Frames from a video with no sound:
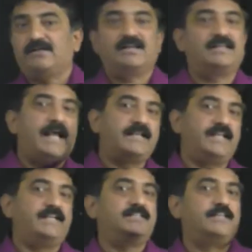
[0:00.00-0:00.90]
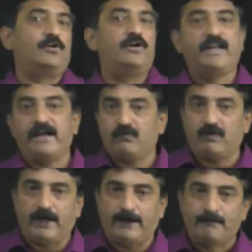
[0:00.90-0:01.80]
other than ket 0 and ket
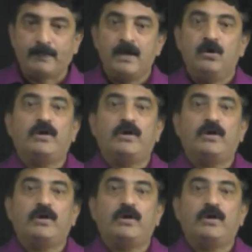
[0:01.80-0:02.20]
1.